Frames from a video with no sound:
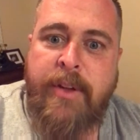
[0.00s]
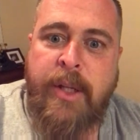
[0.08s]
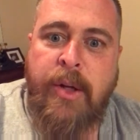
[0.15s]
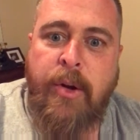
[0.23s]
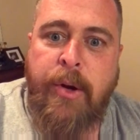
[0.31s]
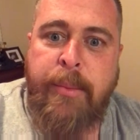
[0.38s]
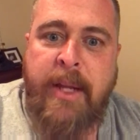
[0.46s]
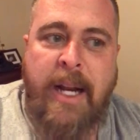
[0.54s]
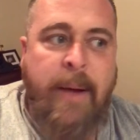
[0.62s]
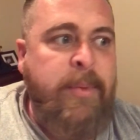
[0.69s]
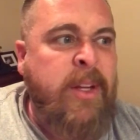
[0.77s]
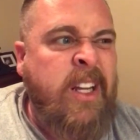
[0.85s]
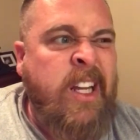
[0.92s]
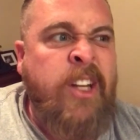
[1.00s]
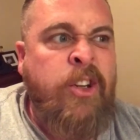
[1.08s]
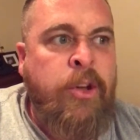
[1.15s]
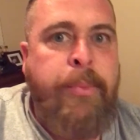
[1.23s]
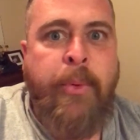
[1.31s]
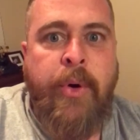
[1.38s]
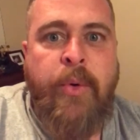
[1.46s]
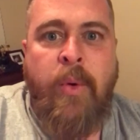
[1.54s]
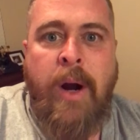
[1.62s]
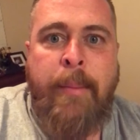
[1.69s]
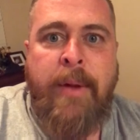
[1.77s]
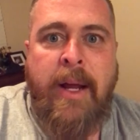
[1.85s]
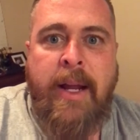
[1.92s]
You know what I mean? I've been getting to the point where
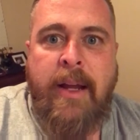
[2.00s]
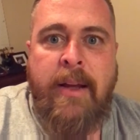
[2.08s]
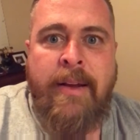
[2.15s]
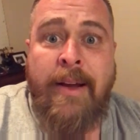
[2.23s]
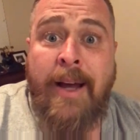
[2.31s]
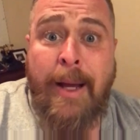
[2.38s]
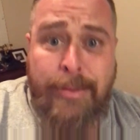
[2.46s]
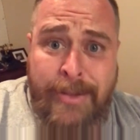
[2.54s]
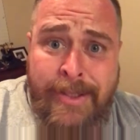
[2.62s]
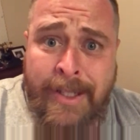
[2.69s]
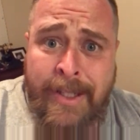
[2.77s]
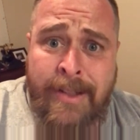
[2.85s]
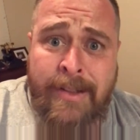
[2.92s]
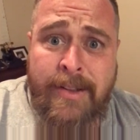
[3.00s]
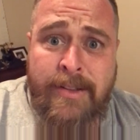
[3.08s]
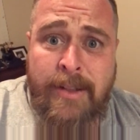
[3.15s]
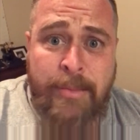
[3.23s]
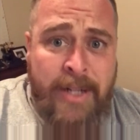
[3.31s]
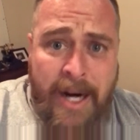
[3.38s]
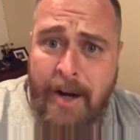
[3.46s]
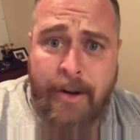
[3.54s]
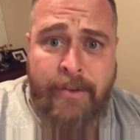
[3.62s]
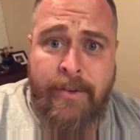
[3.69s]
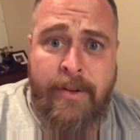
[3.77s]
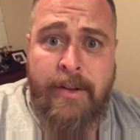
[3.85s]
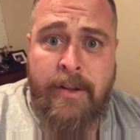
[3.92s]
I'm like, I'm sick of this. I'm tired of it.